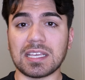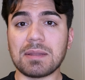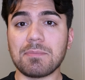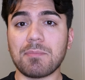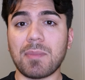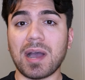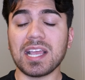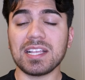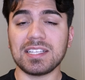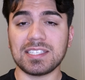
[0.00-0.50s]
and
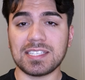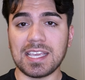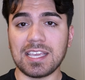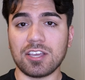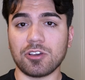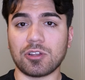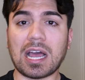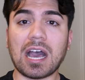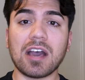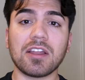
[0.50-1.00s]
my take
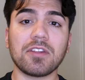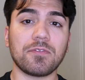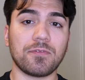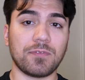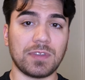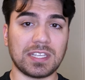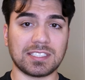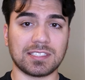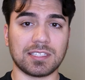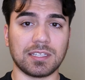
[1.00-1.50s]
on how to
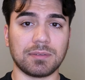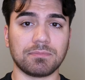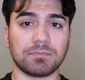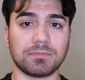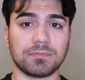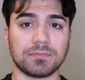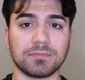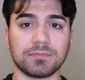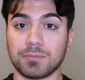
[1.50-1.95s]
fix them.